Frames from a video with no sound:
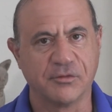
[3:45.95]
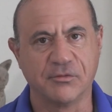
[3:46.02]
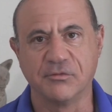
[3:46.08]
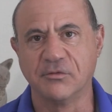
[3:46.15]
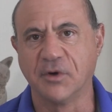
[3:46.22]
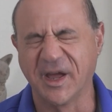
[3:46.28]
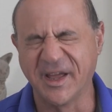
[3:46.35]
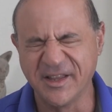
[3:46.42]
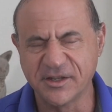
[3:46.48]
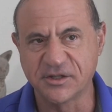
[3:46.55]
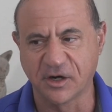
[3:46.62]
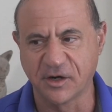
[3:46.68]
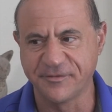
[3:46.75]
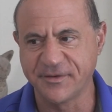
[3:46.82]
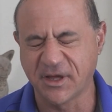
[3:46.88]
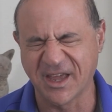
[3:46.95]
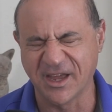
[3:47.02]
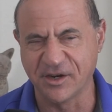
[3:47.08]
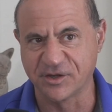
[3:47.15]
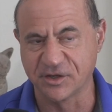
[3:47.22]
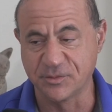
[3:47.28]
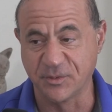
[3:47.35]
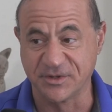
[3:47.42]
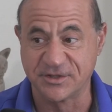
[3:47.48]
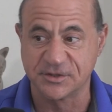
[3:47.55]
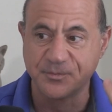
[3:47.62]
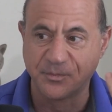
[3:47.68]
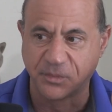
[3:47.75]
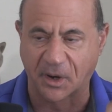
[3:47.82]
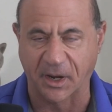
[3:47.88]
right certifications, which is
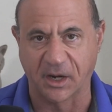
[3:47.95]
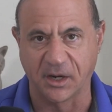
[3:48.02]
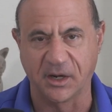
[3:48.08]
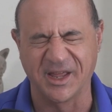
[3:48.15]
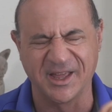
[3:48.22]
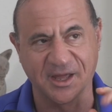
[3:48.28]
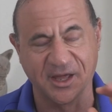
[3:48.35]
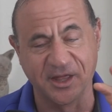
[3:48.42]
branding,